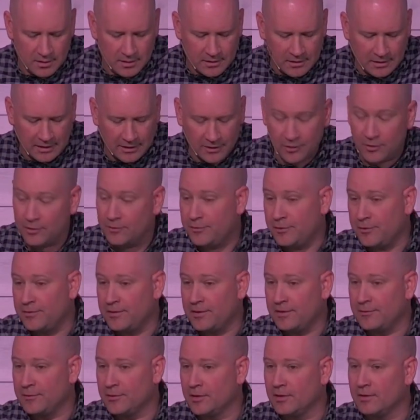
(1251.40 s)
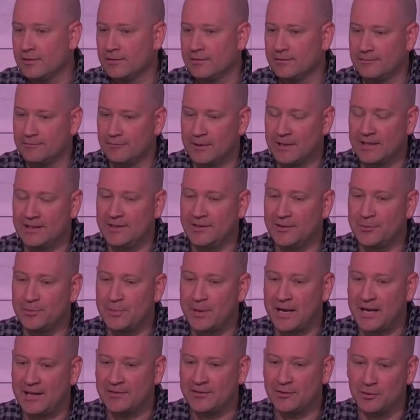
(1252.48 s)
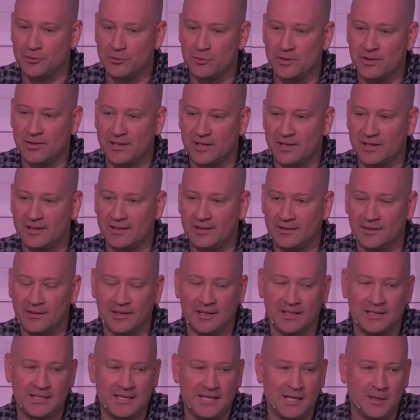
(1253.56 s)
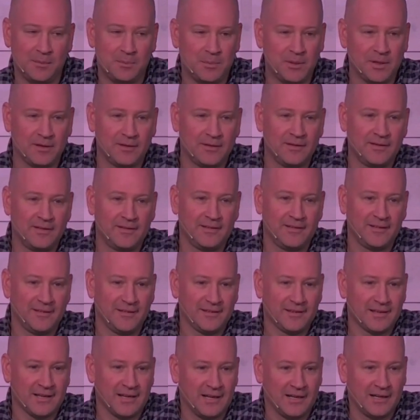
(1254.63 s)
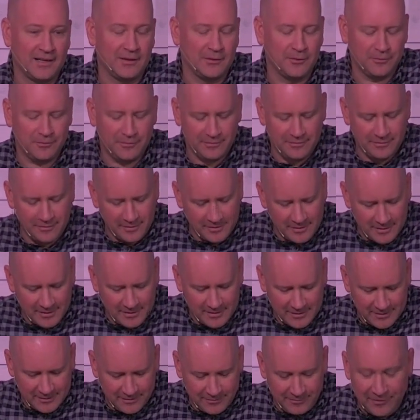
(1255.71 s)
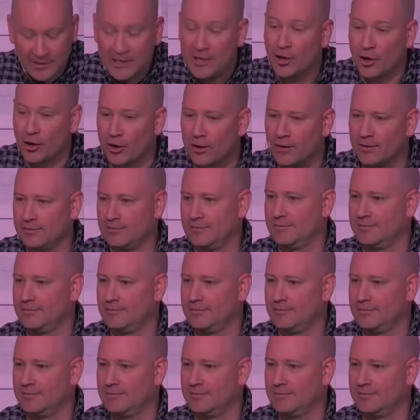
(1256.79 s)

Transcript: I don't know if you've ever read this passage with it with a deep kind of fear.